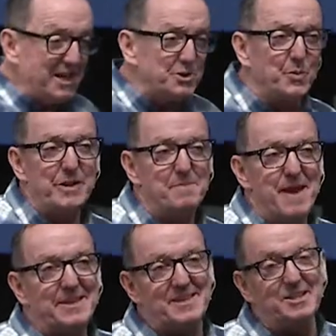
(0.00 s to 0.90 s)
doesn't really
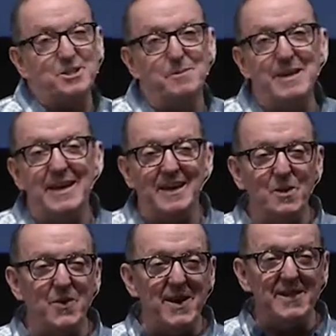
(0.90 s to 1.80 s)
make sense to me
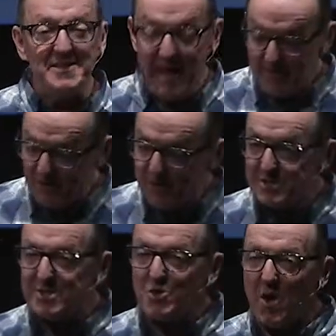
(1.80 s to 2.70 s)
anyways that
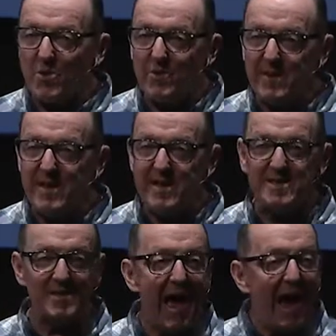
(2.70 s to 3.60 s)
this is all there
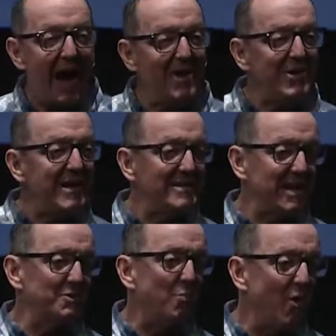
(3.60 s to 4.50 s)
is. I think it
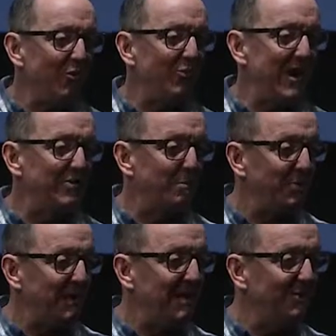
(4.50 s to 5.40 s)
takes more faith to
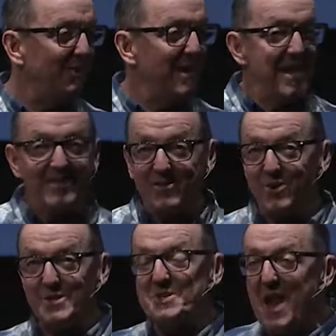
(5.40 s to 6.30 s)
believe that
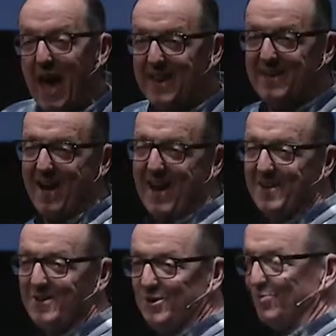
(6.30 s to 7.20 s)
there is not a God
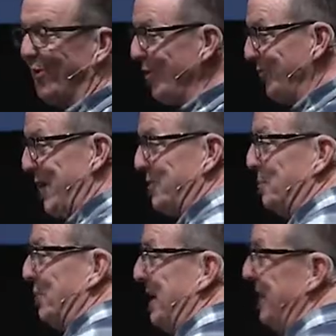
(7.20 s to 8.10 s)
and there's more faith to
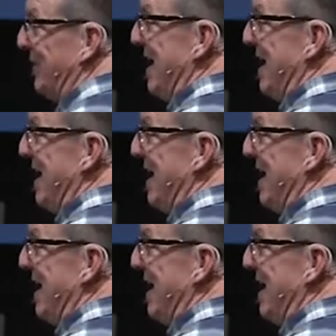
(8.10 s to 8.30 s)
believe